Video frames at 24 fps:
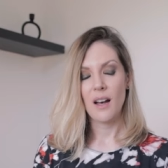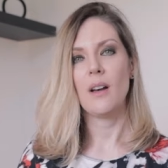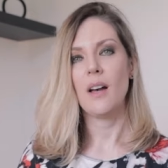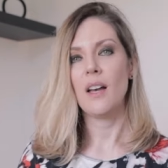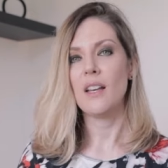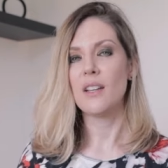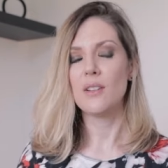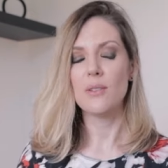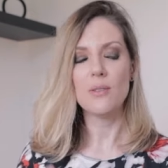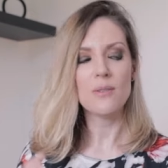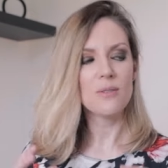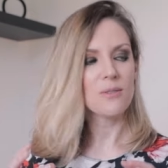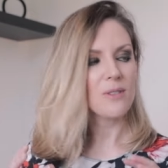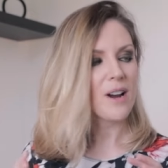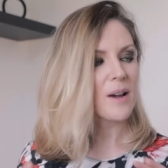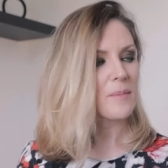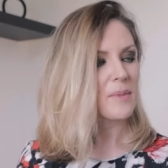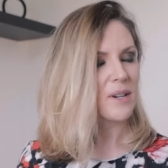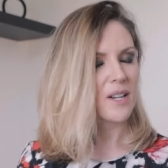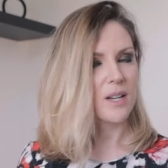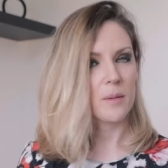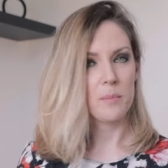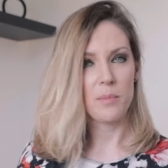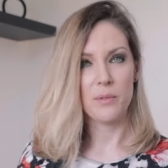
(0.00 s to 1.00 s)
I go
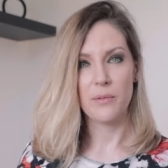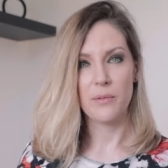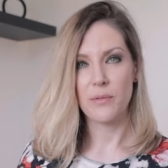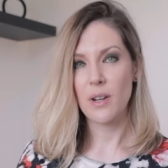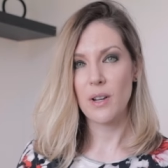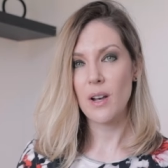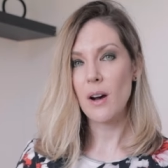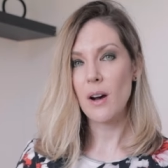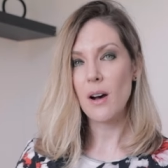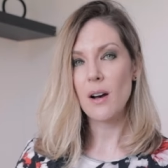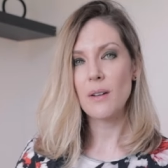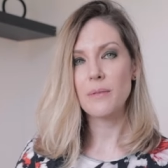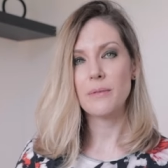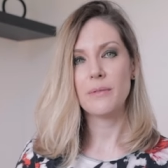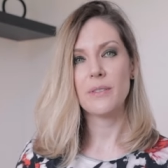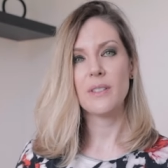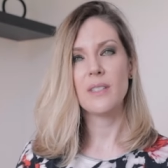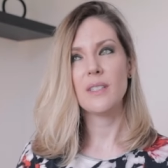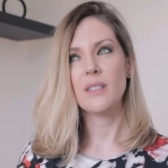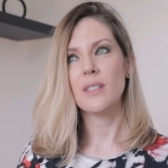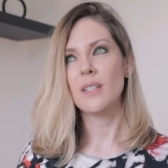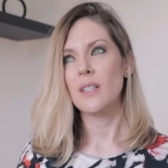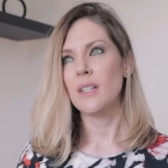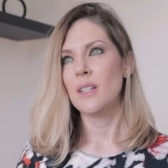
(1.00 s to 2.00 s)
grab a cup of
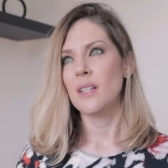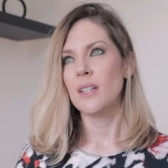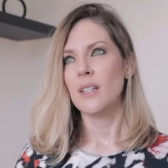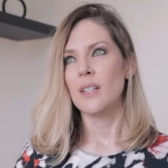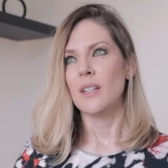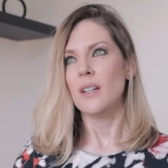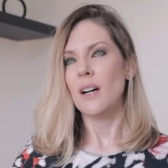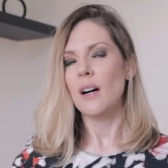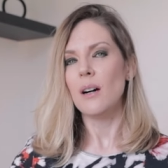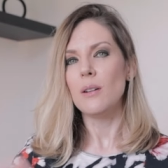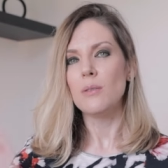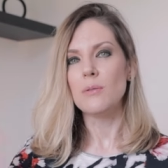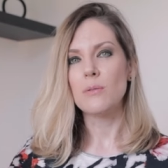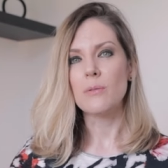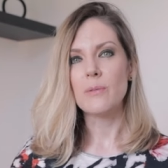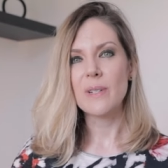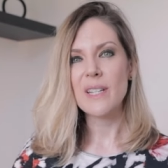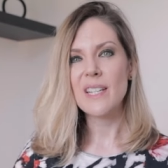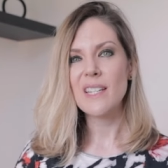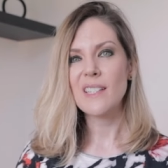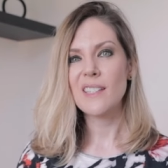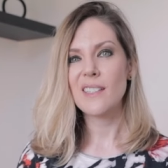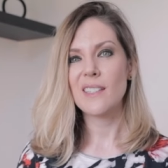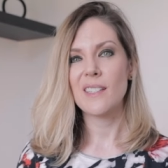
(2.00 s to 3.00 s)
coffee, I'll
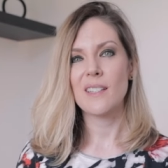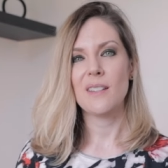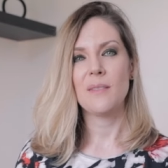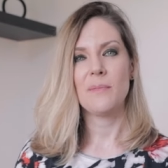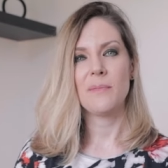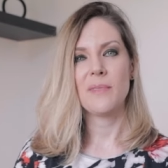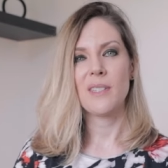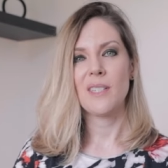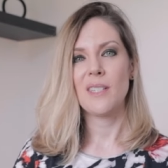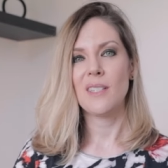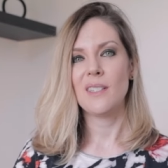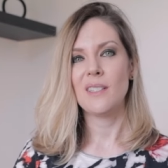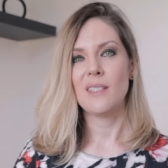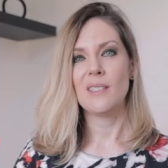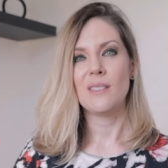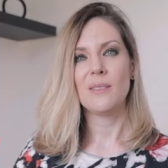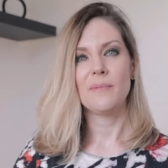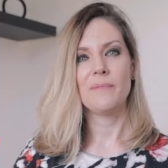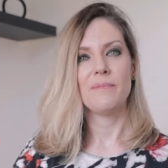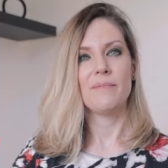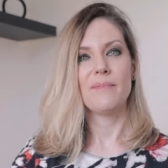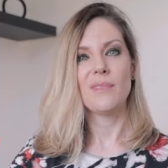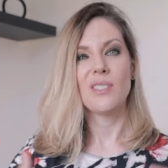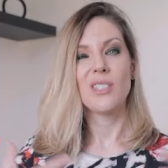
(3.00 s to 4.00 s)
read something,
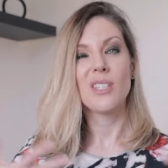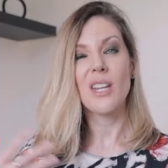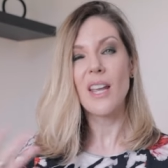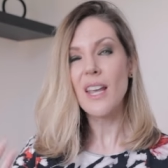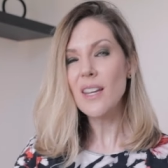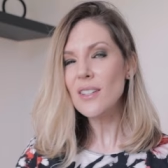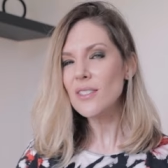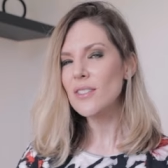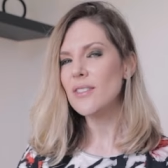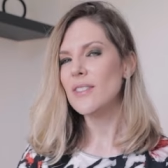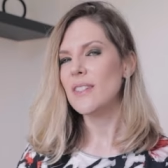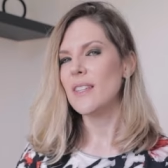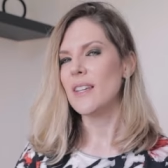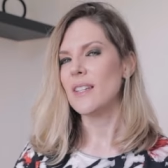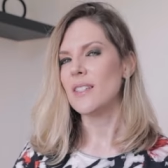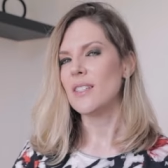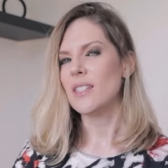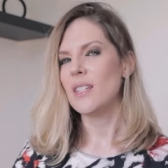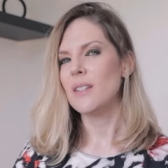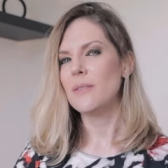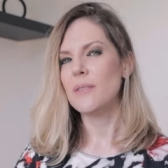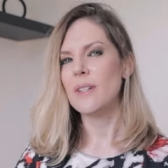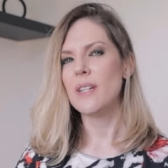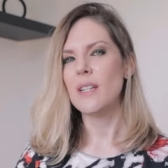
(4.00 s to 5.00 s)
I'll change the
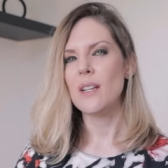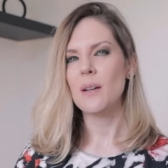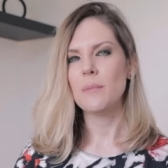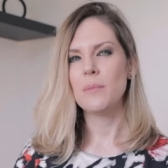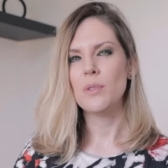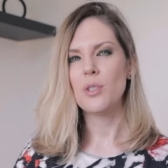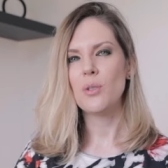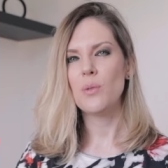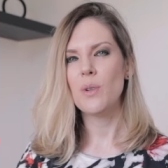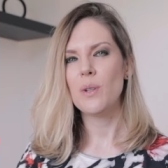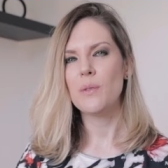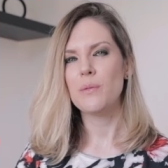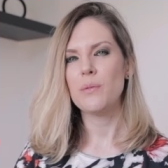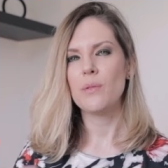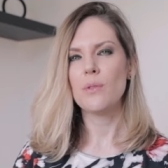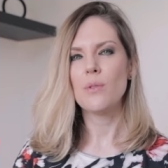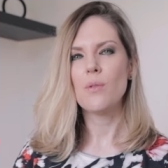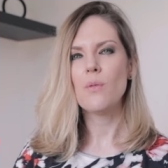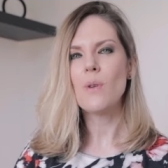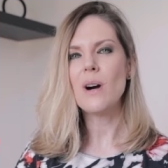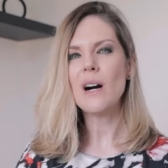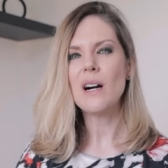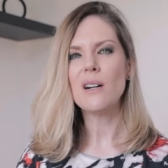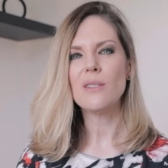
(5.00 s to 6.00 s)
activity I'm doing for a
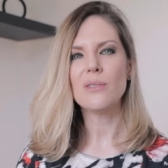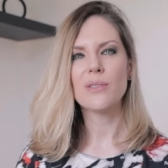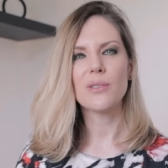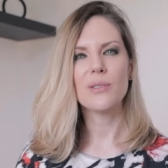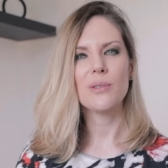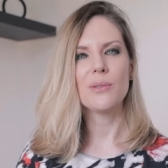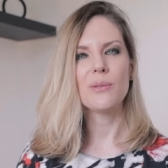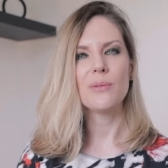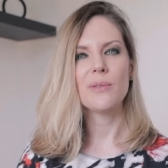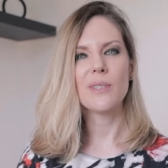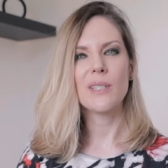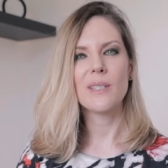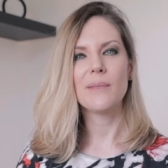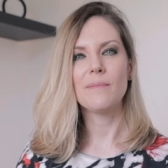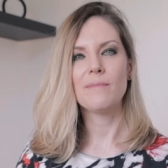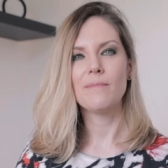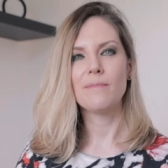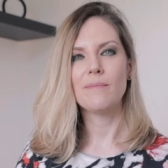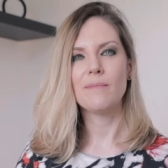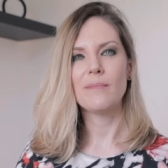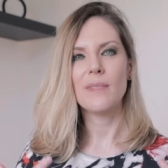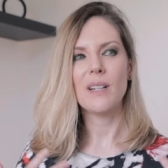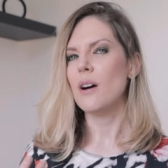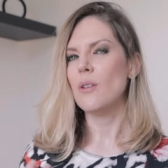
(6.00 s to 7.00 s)
while so that
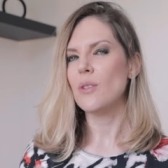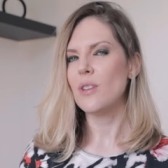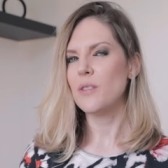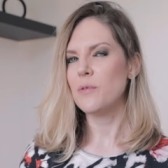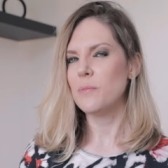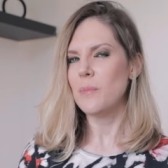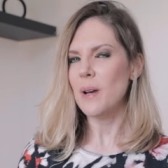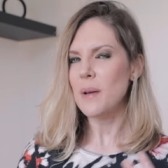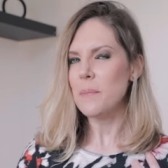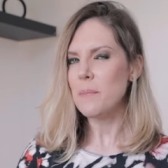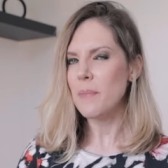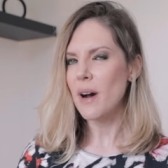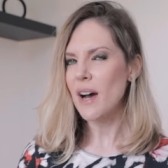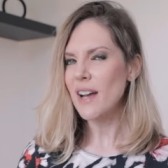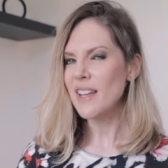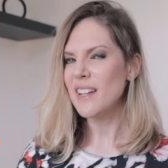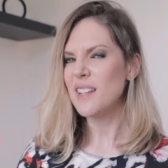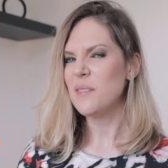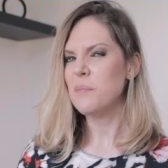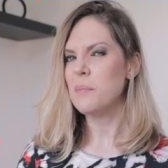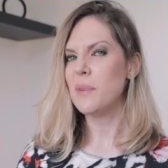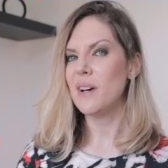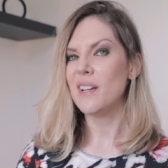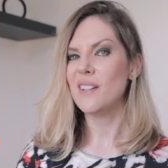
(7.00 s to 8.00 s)
I'll give my mind
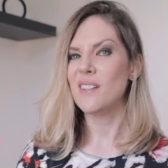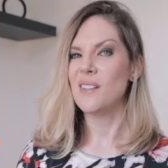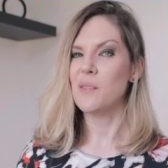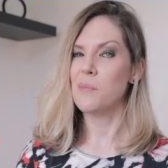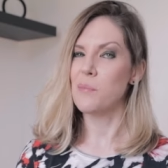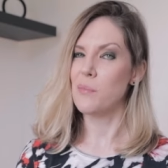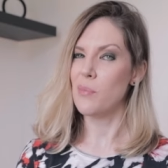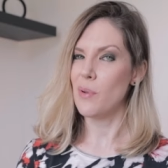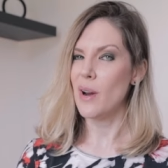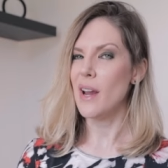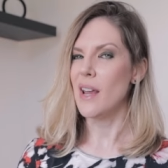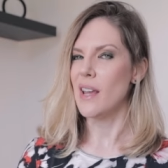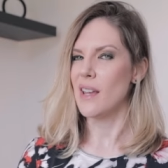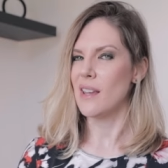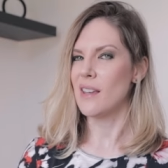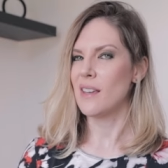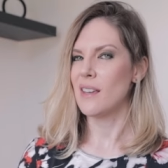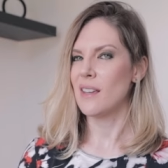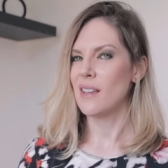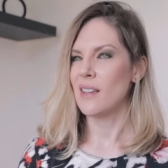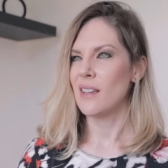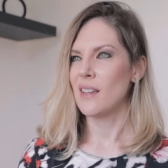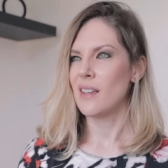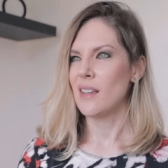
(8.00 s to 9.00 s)
and body a
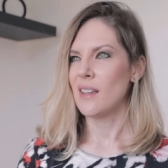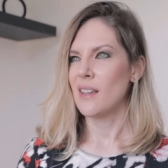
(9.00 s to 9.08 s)
break.